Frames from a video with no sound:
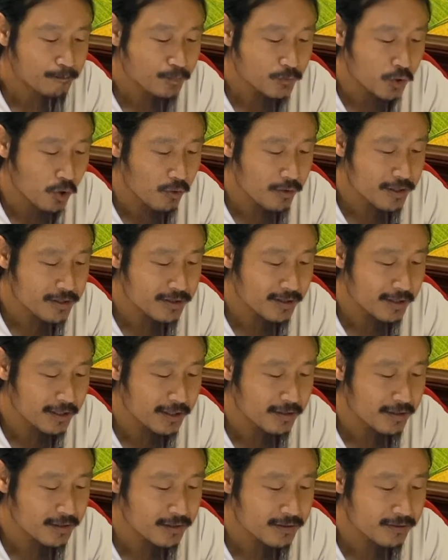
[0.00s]
all these
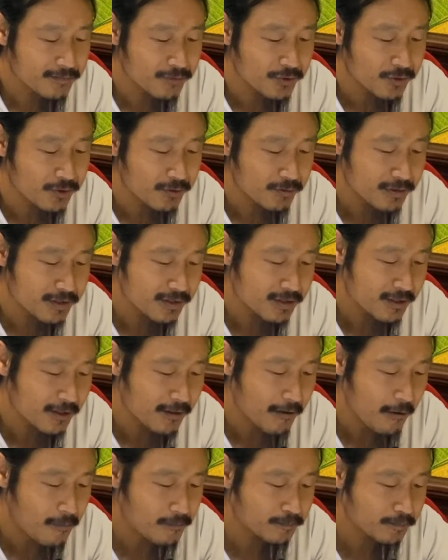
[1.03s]
leaders. It's
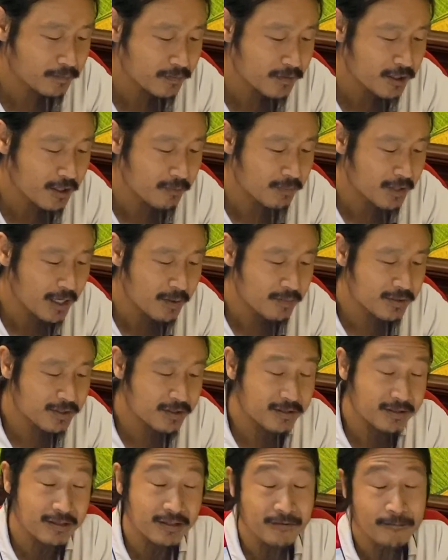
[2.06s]

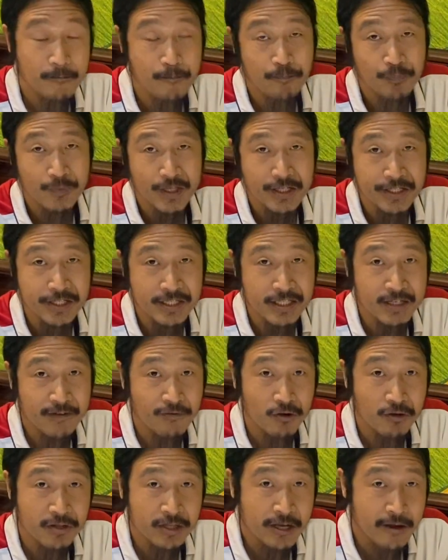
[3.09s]
sometimes easy
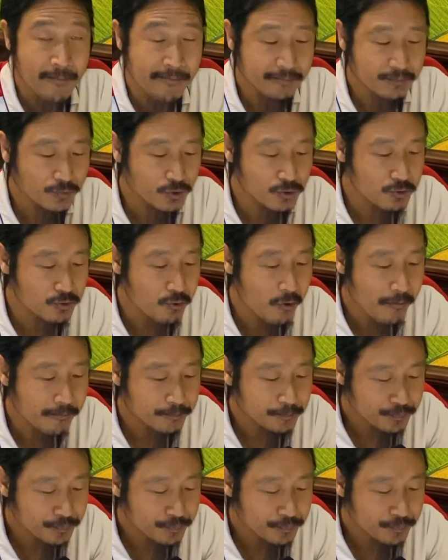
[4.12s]
for them to